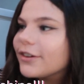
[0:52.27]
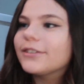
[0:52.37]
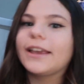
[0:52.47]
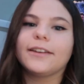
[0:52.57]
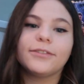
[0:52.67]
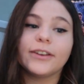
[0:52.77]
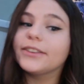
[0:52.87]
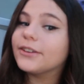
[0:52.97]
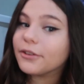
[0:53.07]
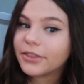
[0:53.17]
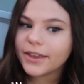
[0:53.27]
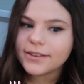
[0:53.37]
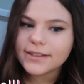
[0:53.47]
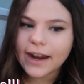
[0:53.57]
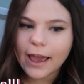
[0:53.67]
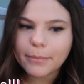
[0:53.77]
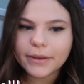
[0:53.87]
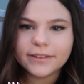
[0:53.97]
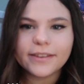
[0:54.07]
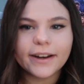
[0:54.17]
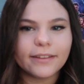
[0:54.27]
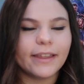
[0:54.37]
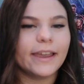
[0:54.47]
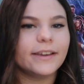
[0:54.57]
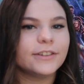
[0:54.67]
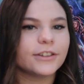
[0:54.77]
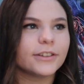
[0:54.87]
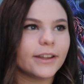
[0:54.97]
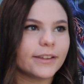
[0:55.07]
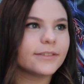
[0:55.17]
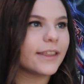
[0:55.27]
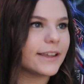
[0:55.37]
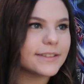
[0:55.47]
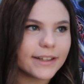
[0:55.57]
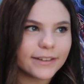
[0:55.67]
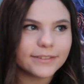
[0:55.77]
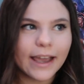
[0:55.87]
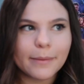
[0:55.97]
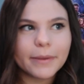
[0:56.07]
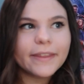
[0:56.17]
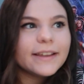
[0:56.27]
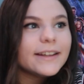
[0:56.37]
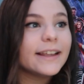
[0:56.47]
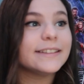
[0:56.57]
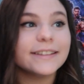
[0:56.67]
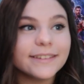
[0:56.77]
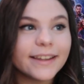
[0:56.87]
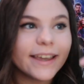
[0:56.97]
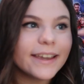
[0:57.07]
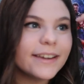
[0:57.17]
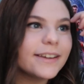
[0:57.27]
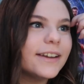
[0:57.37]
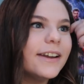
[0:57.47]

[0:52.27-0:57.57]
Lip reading: or like fun little things that happened that I liked, or like things that happened that I didn't like